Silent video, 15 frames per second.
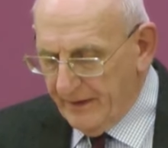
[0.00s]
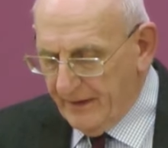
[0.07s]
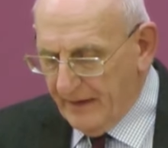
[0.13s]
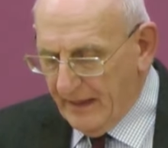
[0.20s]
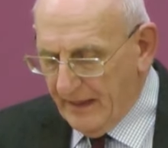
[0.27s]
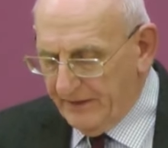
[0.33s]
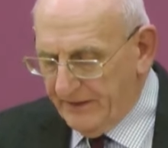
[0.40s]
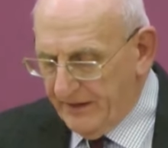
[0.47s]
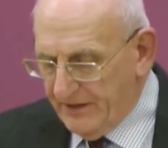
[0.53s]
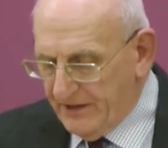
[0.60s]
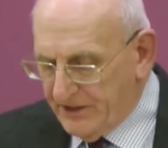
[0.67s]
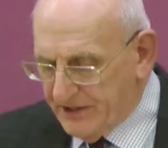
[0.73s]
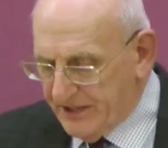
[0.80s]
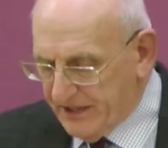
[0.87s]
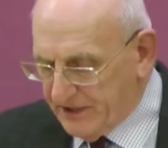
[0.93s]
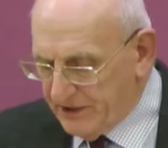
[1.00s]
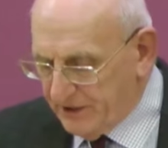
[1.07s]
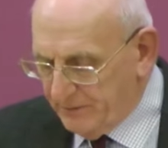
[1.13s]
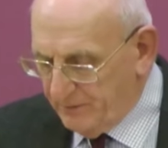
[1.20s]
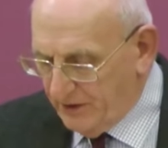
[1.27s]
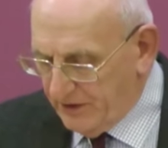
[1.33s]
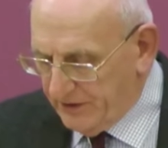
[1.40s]
And in the sixth
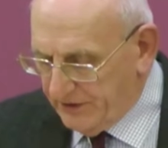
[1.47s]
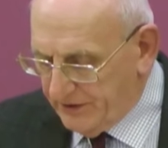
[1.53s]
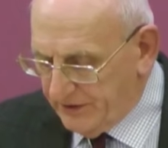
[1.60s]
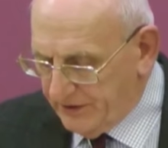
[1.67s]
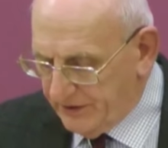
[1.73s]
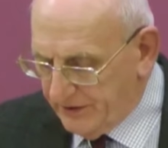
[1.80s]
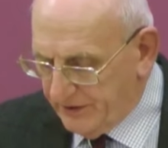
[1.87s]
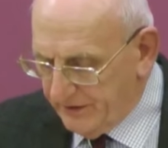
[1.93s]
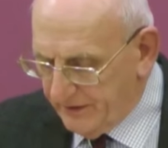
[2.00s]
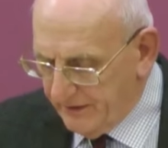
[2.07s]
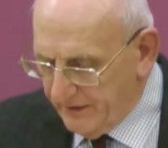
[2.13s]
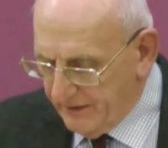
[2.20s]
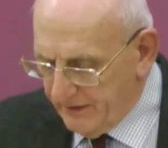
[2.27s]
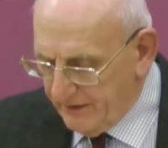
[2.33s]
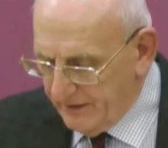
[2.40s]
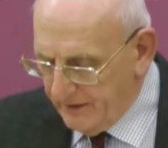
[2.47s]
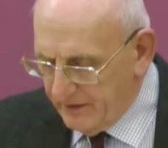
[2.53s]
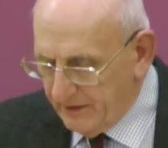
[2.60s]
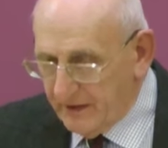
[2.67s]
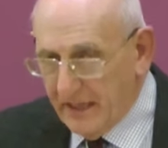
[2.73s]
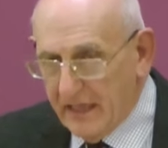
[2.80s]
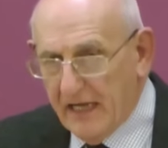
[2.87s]
month,
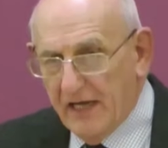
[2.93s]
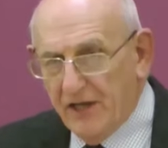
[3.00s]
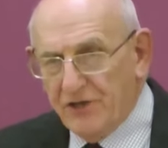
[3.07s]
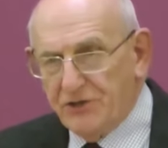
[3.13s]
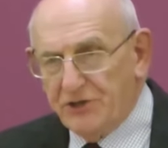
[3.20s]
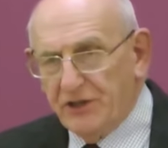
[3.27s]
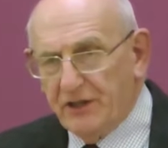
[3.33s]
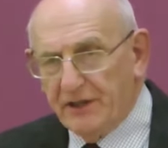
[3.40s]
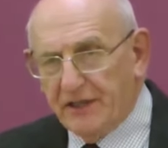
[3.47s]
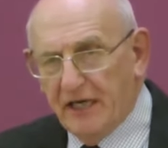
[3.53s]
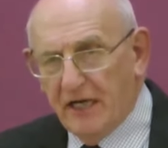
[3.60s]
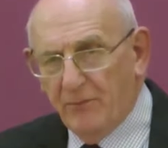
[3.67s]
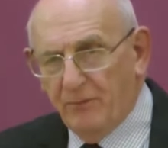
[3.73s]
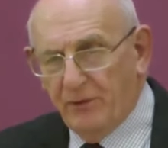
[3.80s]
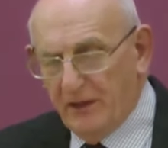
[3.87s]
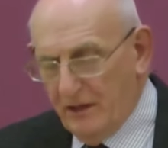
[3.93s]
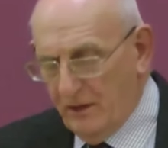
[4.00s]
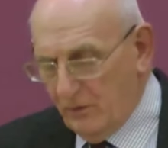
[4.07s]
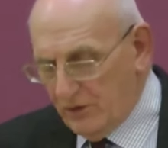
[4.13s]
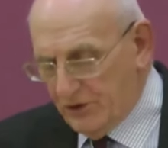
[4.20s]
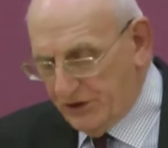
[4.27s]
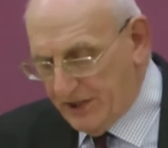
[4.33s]
the angel Gabriel
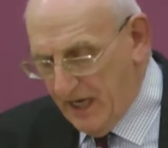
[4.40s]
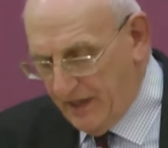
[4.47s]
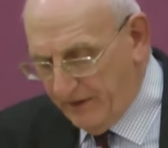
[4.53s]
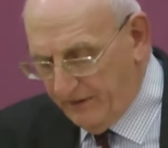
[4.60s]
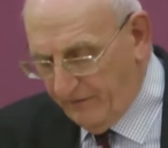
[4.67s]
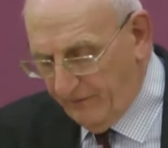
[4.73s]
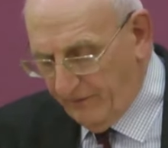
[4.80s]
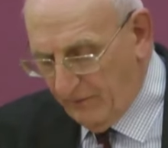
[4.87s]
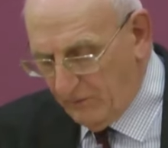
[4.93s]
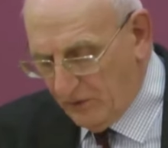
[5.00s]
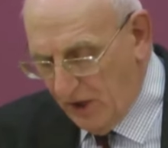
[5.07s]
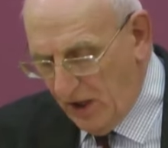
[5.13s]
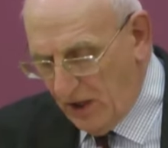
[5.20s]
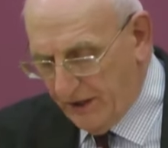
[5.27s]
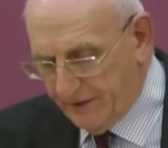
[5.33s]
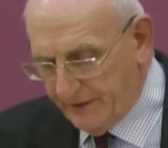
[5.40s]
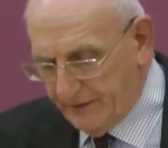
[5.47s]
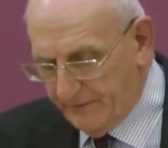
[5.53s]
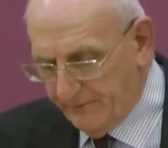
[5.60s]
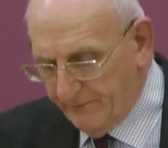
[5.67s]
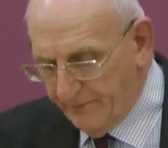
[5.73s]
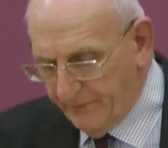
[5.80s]
was sent from God
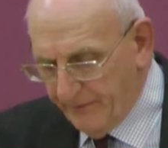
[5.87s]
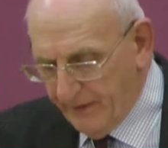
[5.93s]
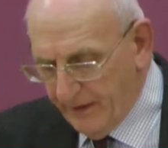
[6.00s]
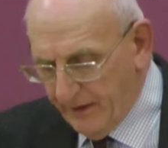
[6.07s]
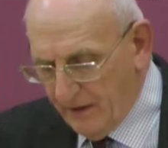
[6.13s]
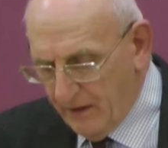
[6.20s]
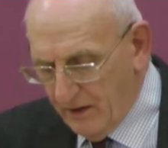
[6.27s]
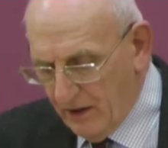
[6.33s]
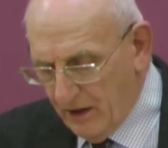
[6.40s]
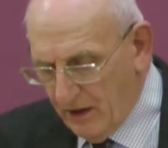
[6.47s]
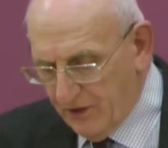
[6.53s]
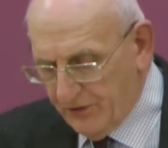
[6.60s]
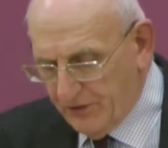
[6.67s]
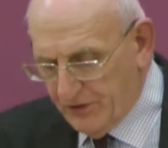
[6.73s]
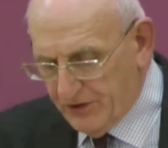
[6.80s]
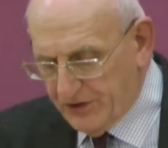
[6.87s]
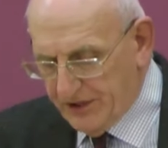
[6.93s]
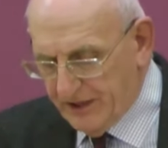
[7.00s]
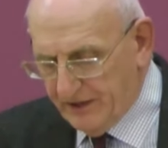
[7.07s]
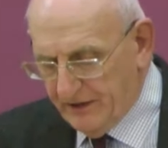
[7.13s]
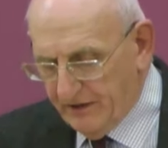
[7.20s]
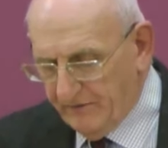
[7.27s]
unto a
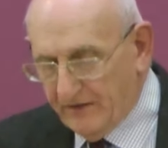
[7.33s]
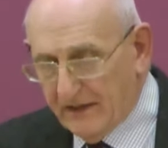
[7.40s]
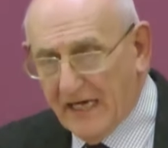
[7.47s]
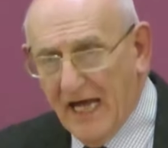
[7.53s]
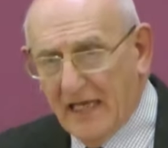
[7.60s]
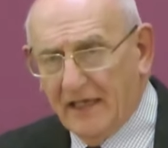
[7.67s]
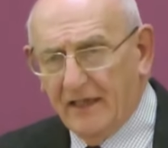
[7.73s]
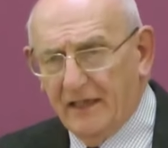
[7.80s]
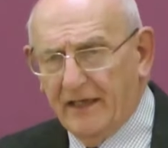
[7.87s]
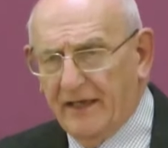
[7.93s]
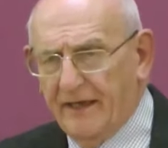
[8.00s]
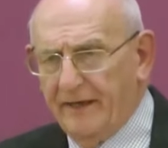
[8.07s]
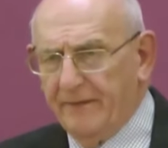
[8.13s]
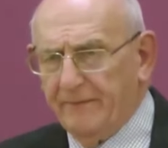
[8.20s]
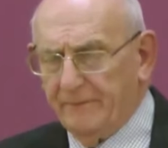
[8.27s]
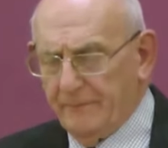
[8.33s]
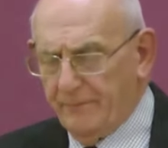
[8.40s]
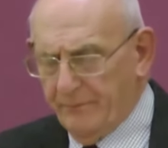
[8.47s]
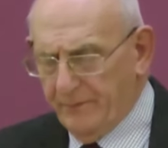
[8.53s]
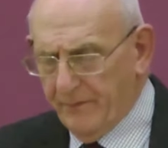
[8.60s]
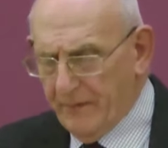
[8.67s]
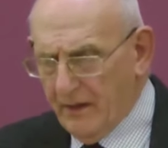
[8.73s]
city of Galilee
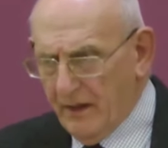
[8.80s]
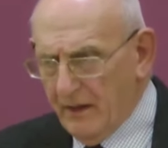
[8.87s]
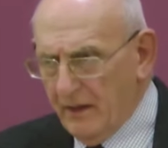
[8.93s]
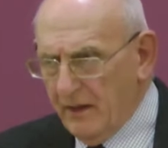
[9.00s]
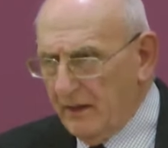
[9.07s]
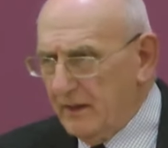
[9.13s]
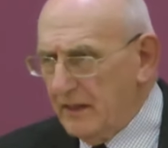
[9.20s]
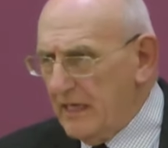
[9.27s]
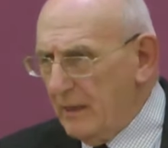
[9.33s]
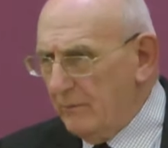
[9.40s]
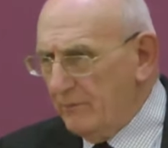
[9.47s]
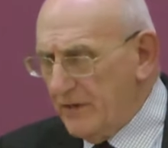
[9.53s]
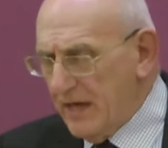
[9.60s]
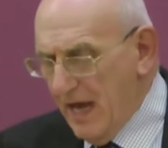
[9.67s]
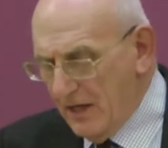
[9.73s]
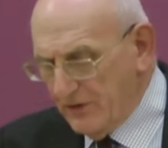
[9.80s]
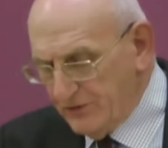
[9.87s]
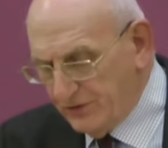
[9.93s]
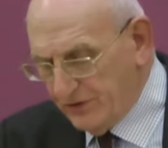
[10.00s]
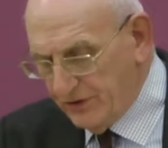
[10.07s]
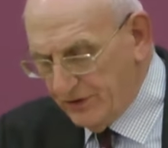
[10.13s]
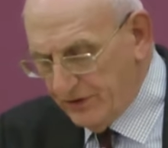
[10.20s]
named
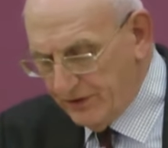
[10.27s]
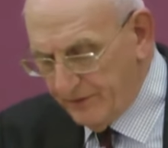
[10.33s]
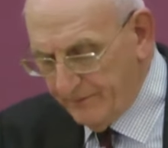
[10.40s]
Nazareth,